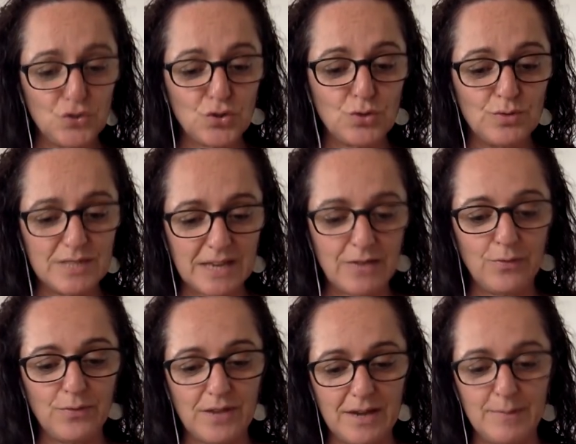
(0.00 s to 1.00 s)
choose
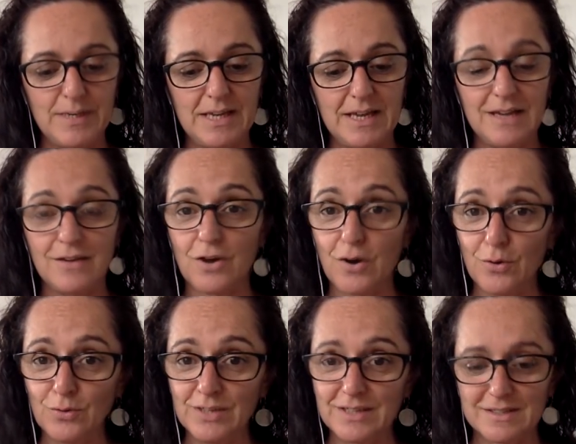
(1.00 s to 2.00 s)
health, harmony, and
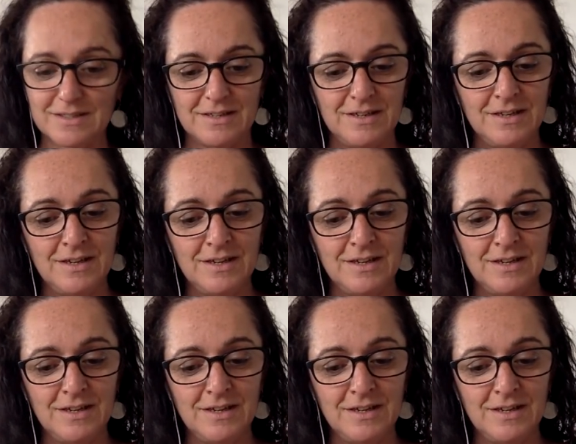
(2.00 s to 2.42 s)
wholeness.